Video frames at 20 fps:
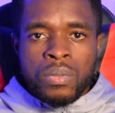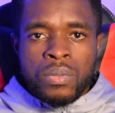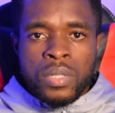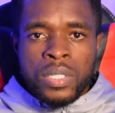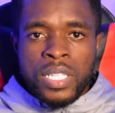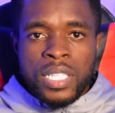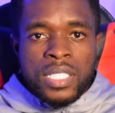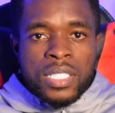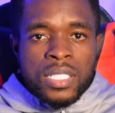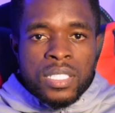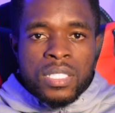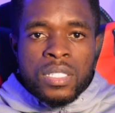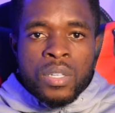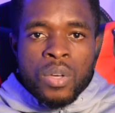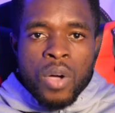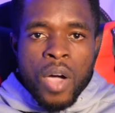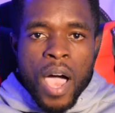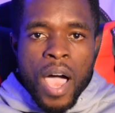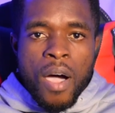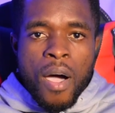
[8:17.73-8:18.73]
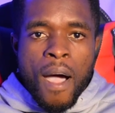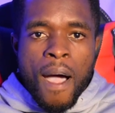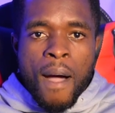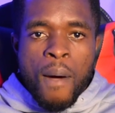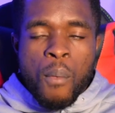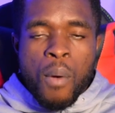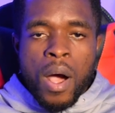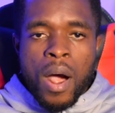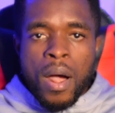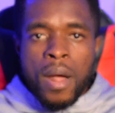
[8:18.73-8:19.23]
since
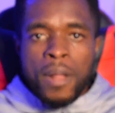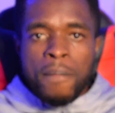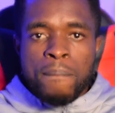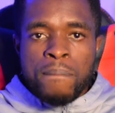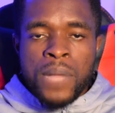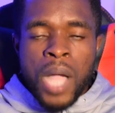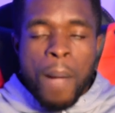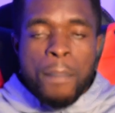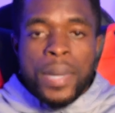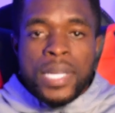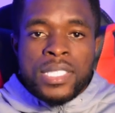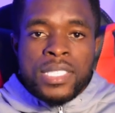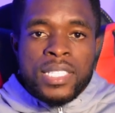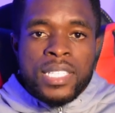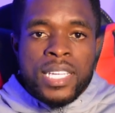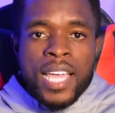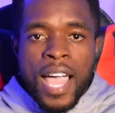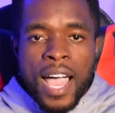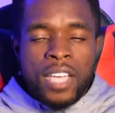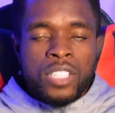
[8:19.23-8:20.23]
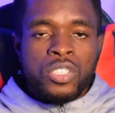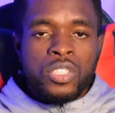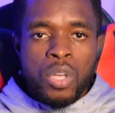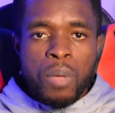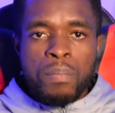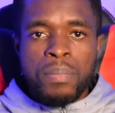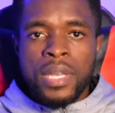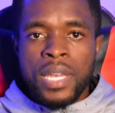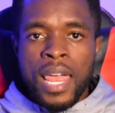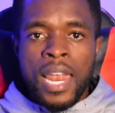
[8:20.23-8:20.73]
our capacity has not
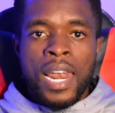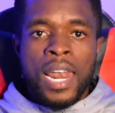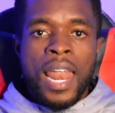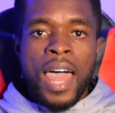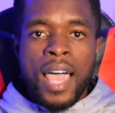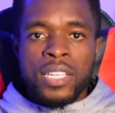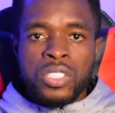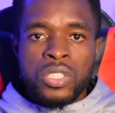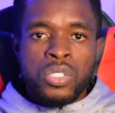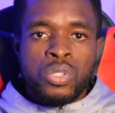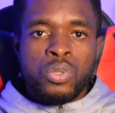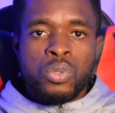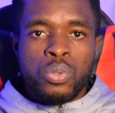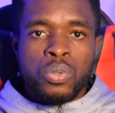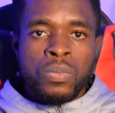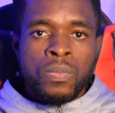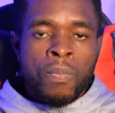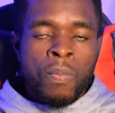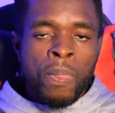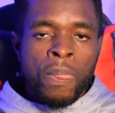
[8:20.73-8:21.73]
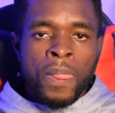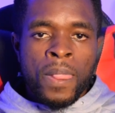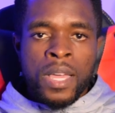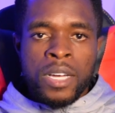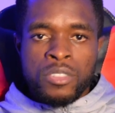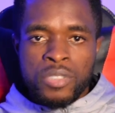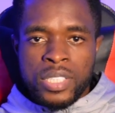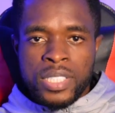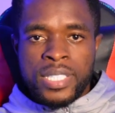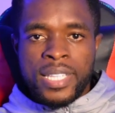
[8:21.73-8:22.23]
been enlarged to
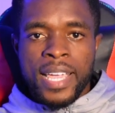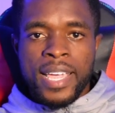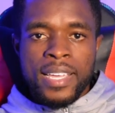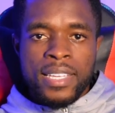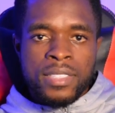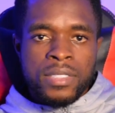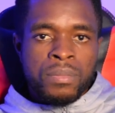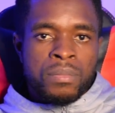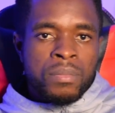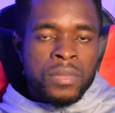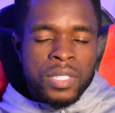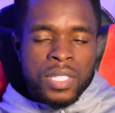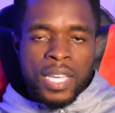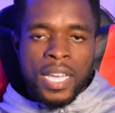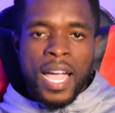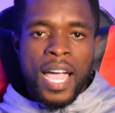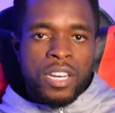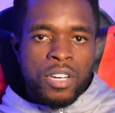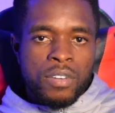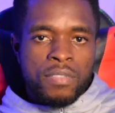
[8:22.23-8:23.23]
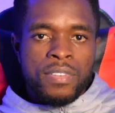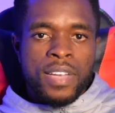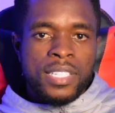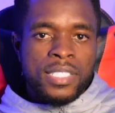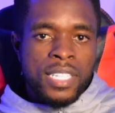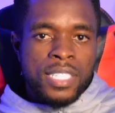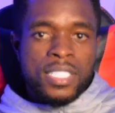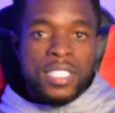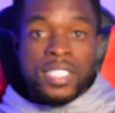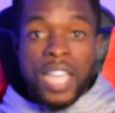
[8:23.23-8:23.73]
retain the kind of
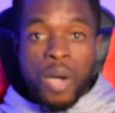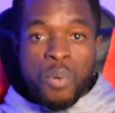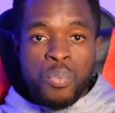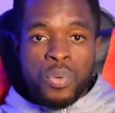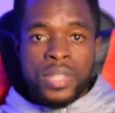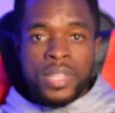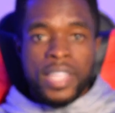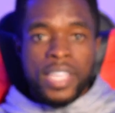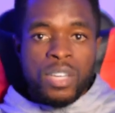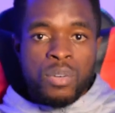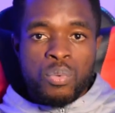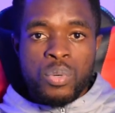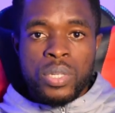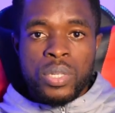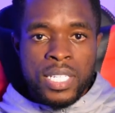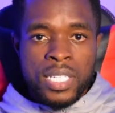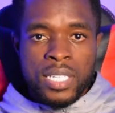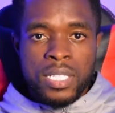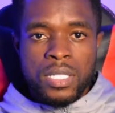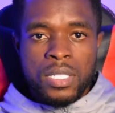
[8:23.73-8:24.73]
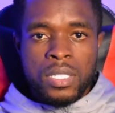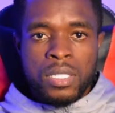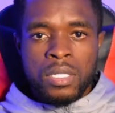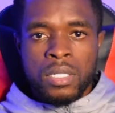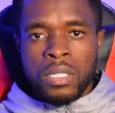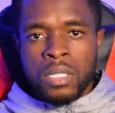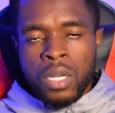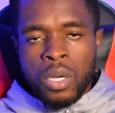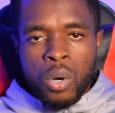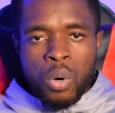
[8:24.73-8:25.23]
gadgets that we think we need,
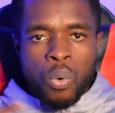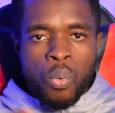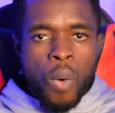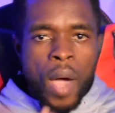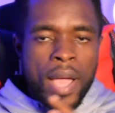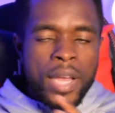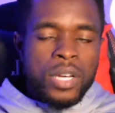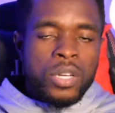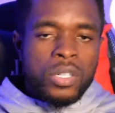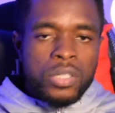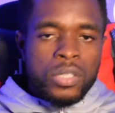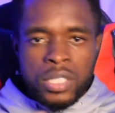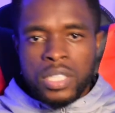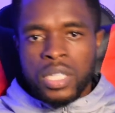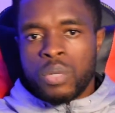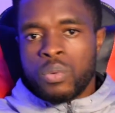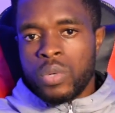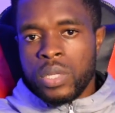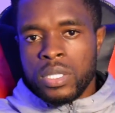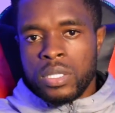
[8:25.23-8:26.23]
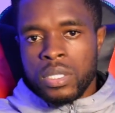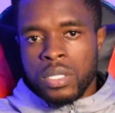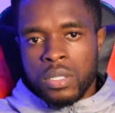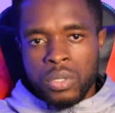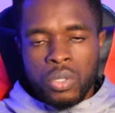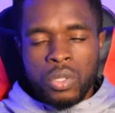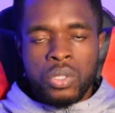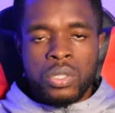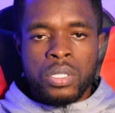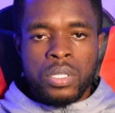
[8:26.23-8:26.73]
why not stick with
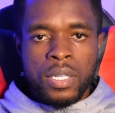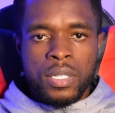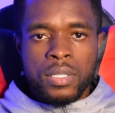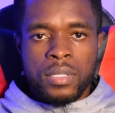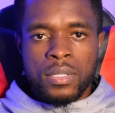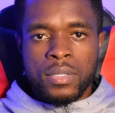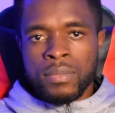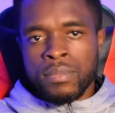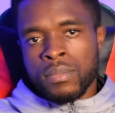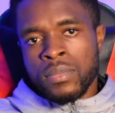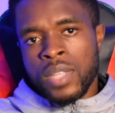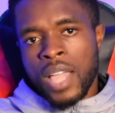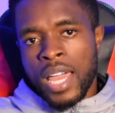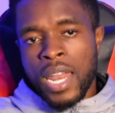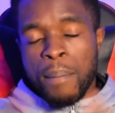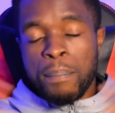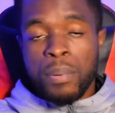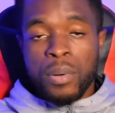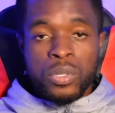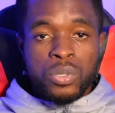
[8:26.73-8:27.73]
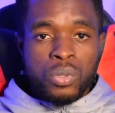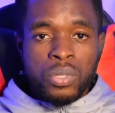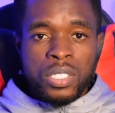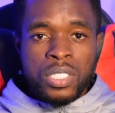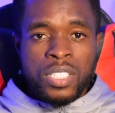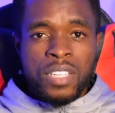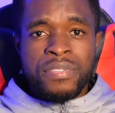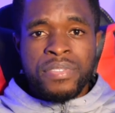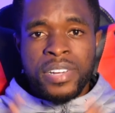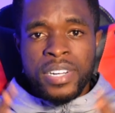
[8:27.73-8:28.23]
those things? And Apostle is
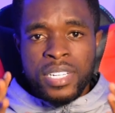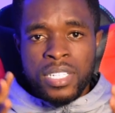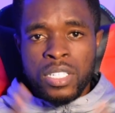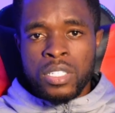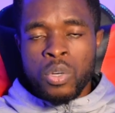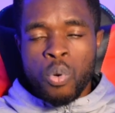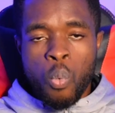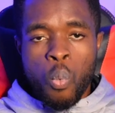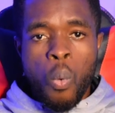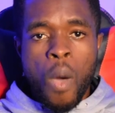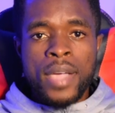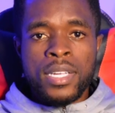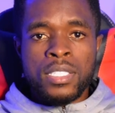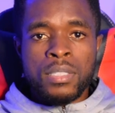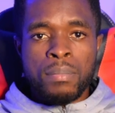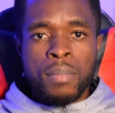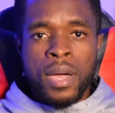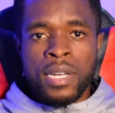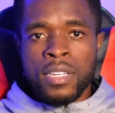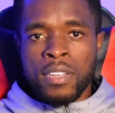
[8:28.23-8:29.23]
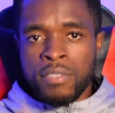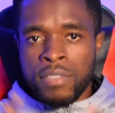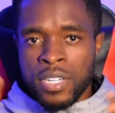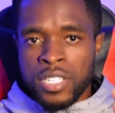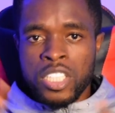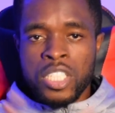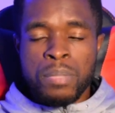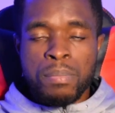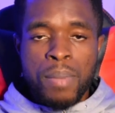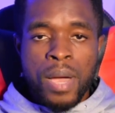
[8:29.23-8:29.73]
a very wise man, a very
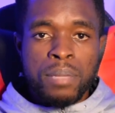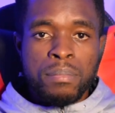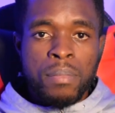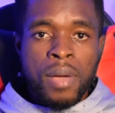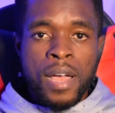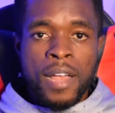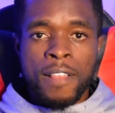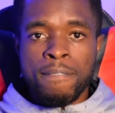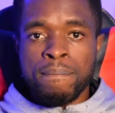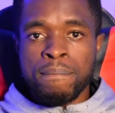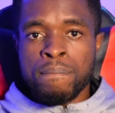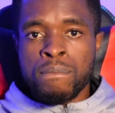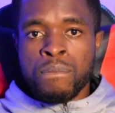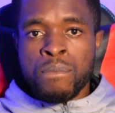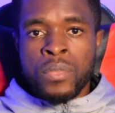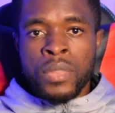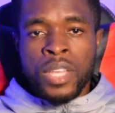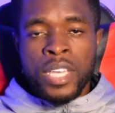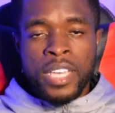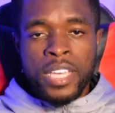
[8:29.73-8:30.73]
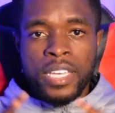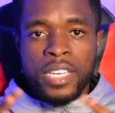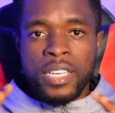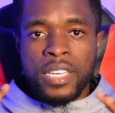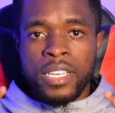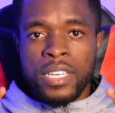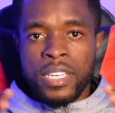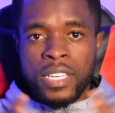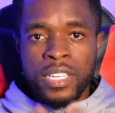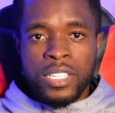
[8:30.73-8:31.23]
smart man. He
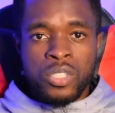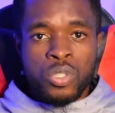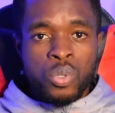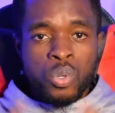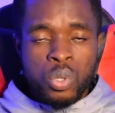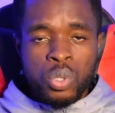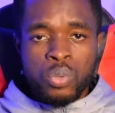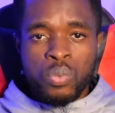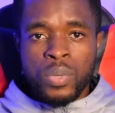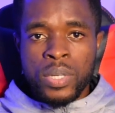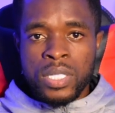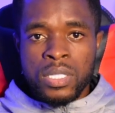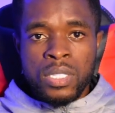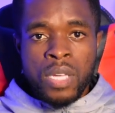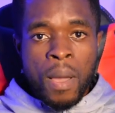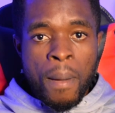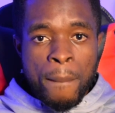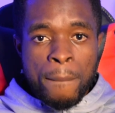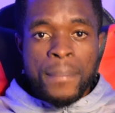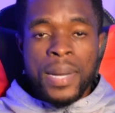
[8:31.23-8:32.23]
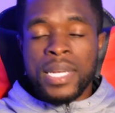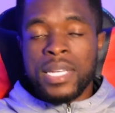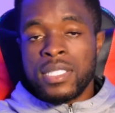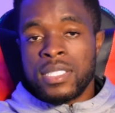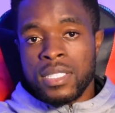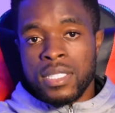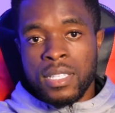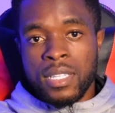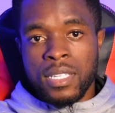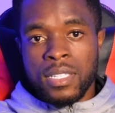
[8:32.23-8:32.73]
is good with
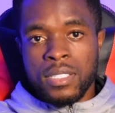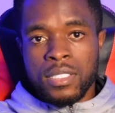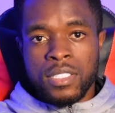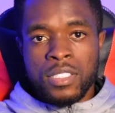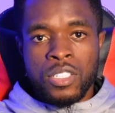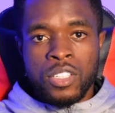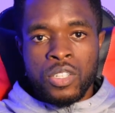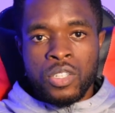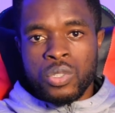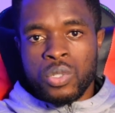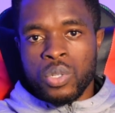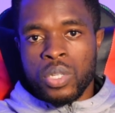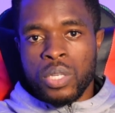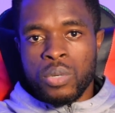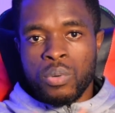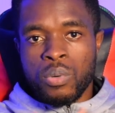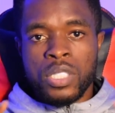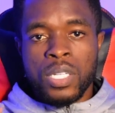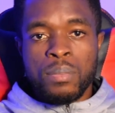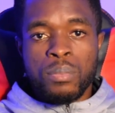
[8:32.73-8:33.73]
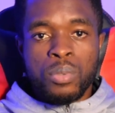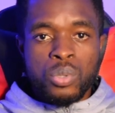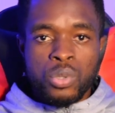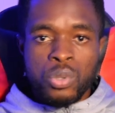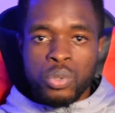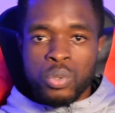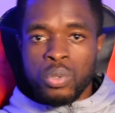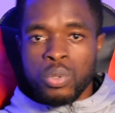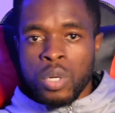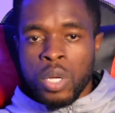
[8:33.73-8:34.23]
managing things. So he was able
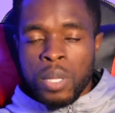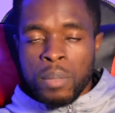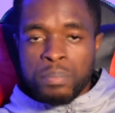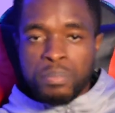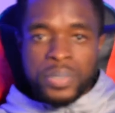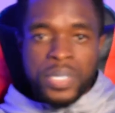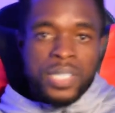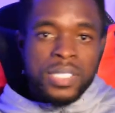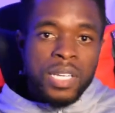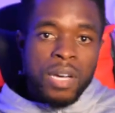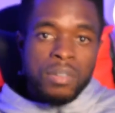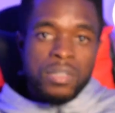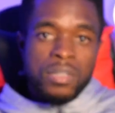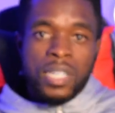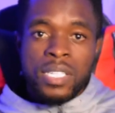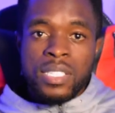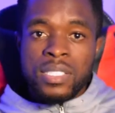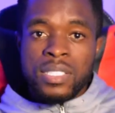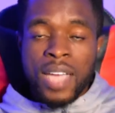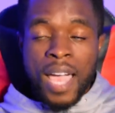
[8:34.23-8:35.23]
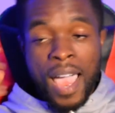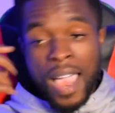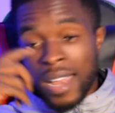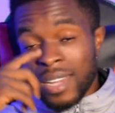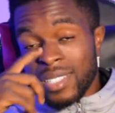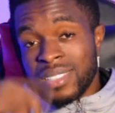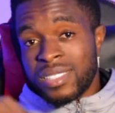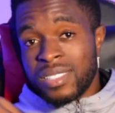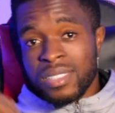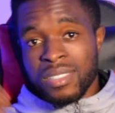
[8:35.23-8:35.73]
to break down the list,
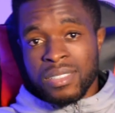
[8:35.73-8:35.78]
and